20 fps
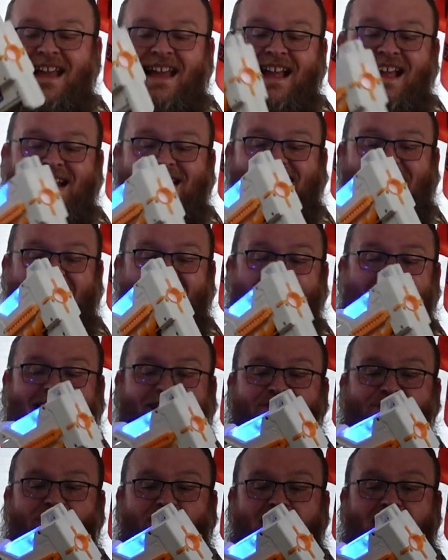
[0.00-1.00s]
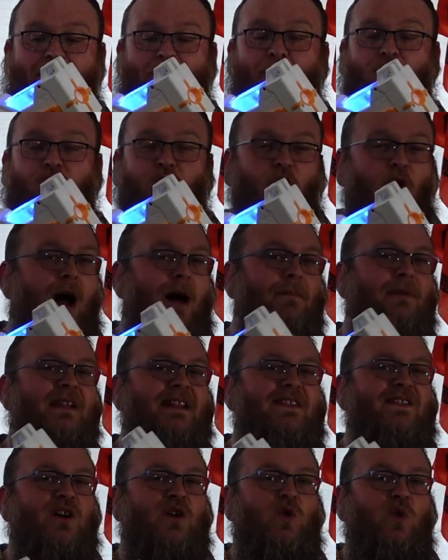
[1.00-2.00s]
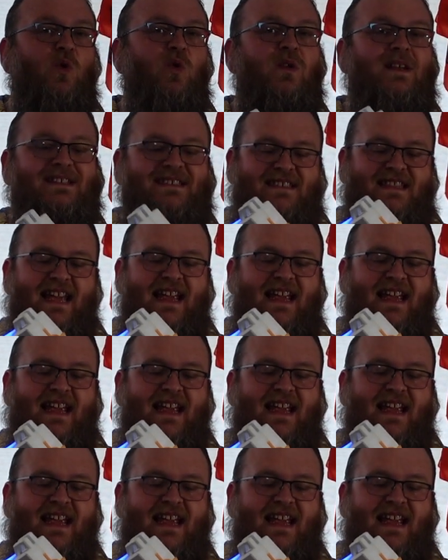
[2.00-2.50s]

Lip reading: is actually probably the coolest